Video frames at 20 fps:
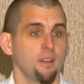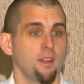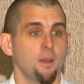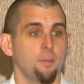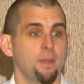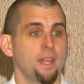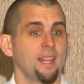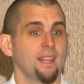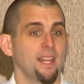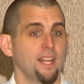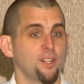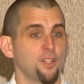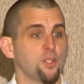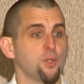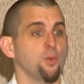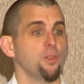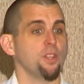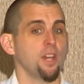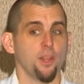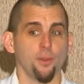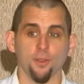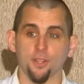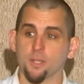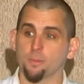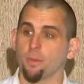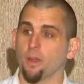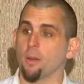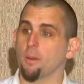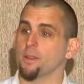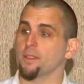but that led us to another
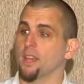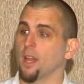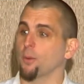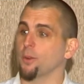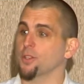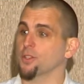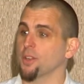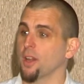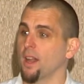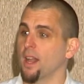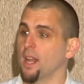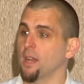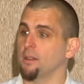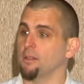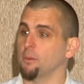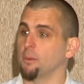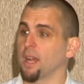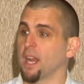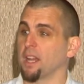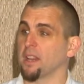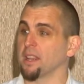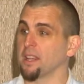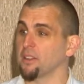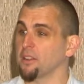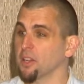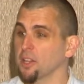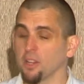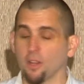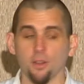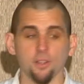experiment that we tried. We got a little
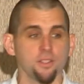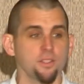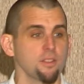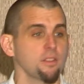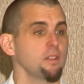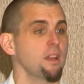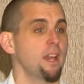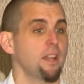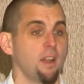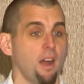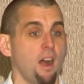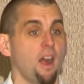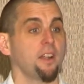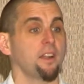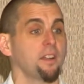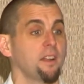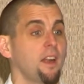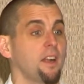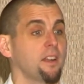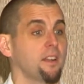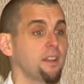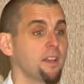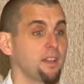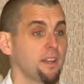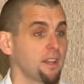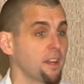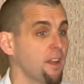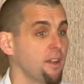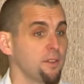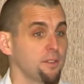closer, and on and on and on
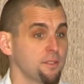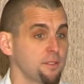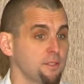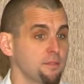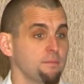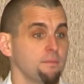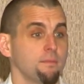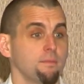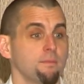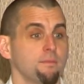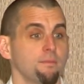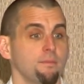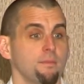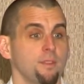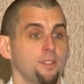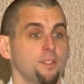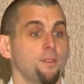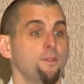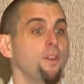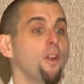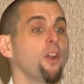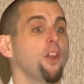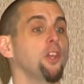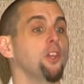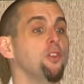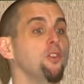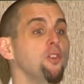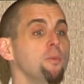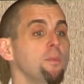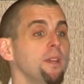it goes. It's a very
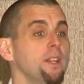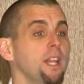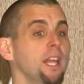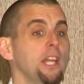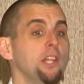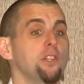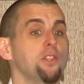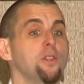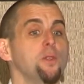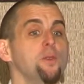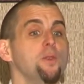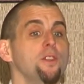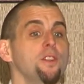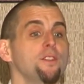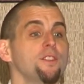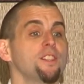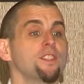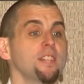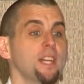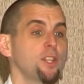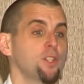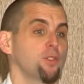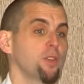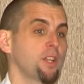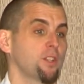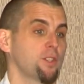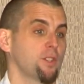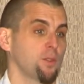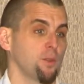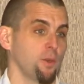human, intuitive-centric
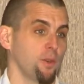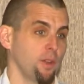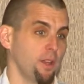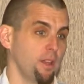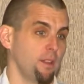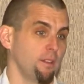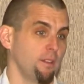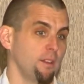story.